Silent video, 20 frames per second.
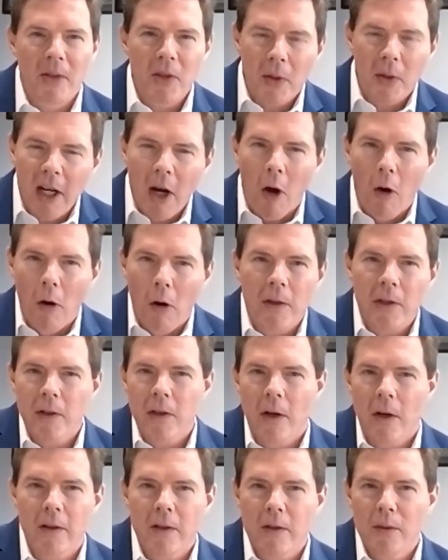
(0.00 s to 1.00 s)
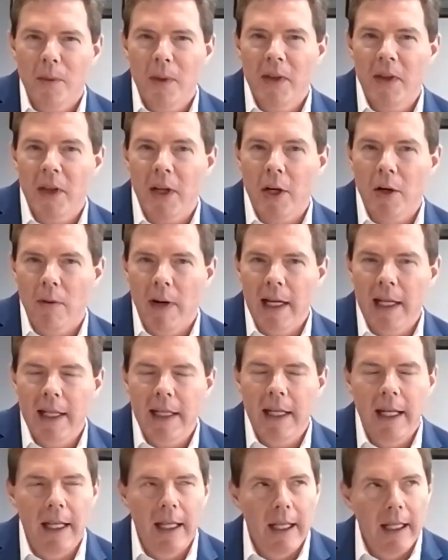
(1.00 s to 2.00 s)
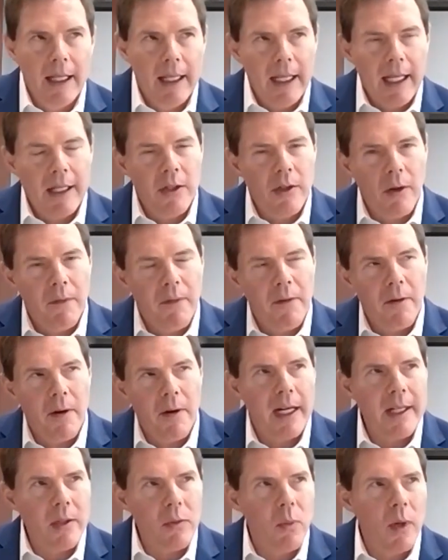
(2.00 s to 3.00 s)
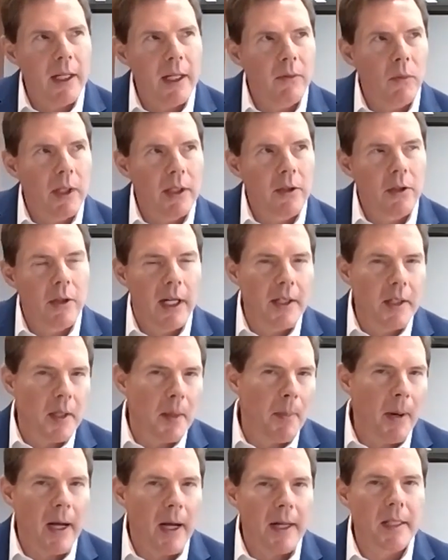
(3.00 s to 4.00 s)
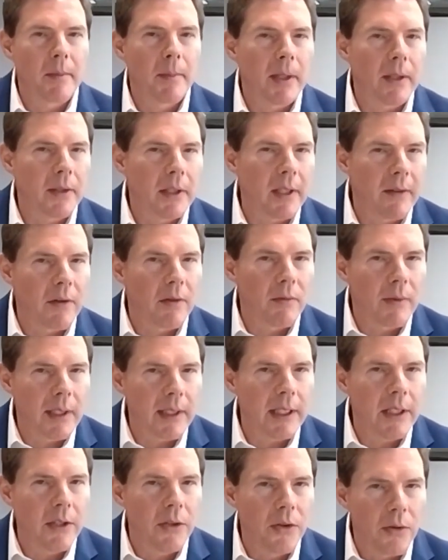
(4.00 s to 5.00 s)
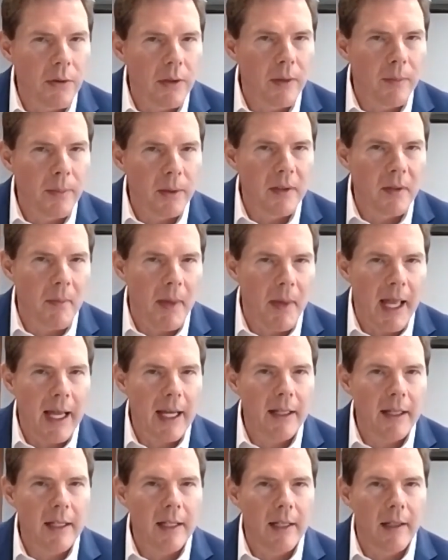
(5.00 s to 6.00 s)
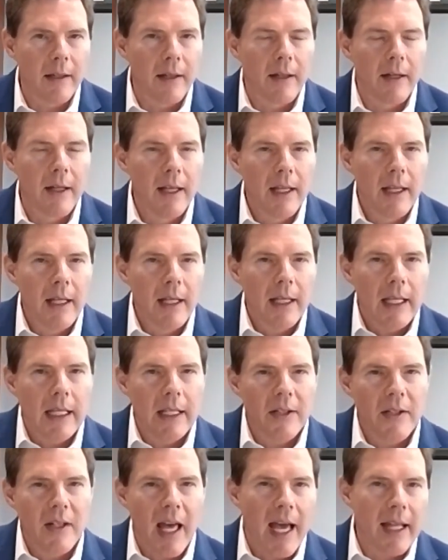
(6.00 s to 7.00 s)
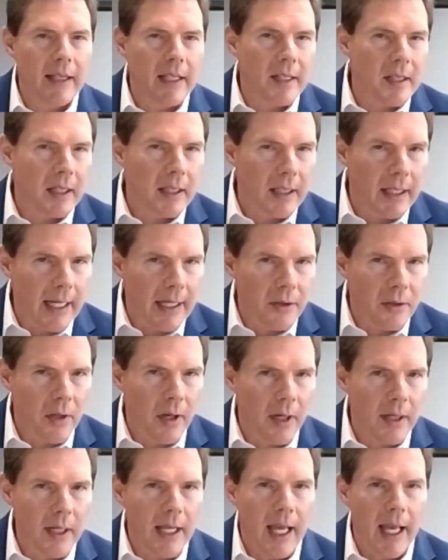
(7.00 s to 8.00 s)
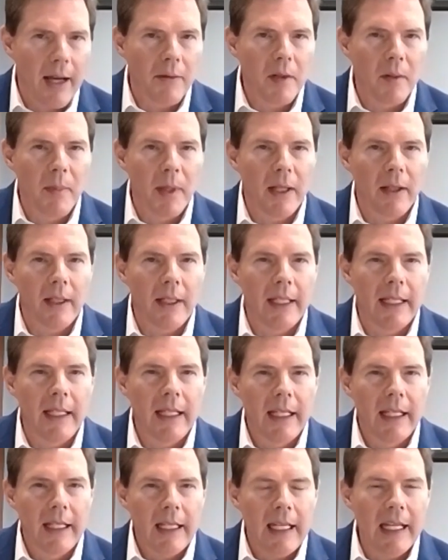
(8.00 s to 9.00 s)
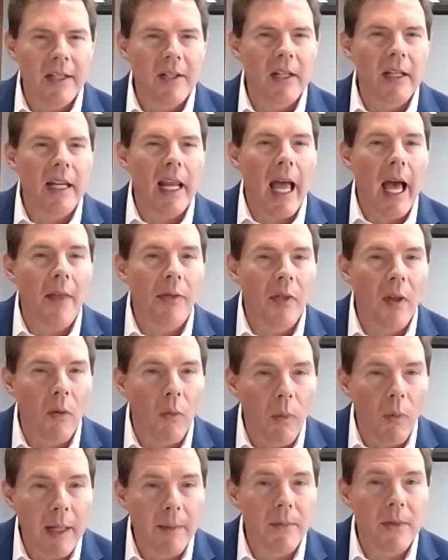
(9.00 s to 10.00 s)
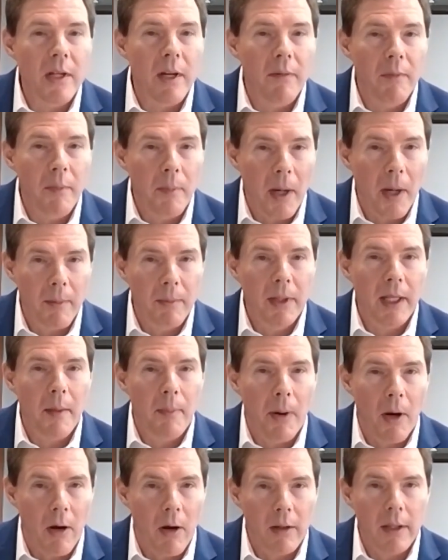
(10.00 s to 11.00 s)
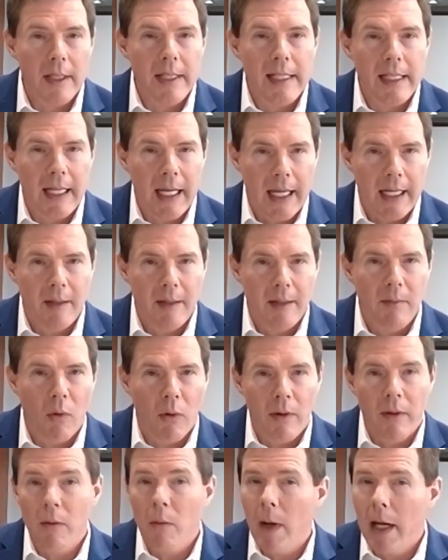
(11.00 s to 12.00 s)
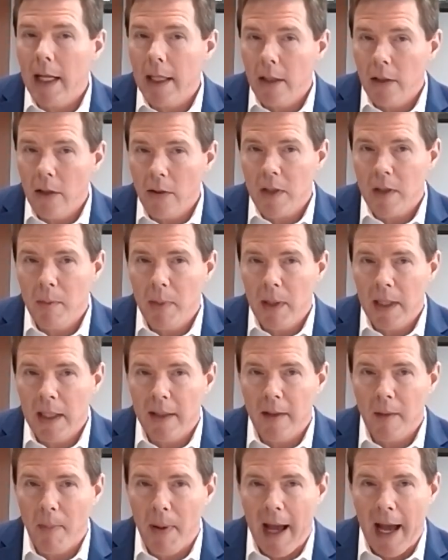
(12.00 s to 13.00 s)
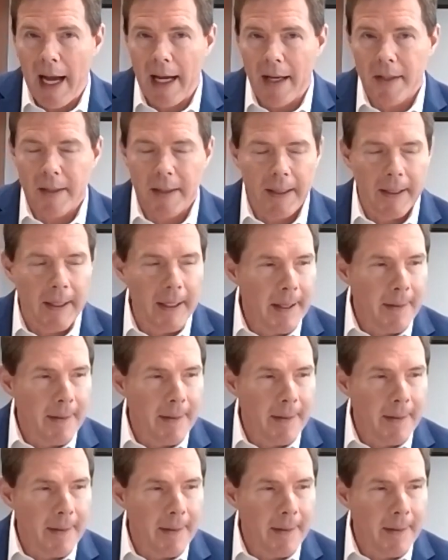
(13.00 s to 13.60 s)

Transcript: So it all starts with the grid. And so for us, what creates the possibility of a really durable demand here is that this electron accountability isn't at the whims of public policy anymore, the way it used to be in the past.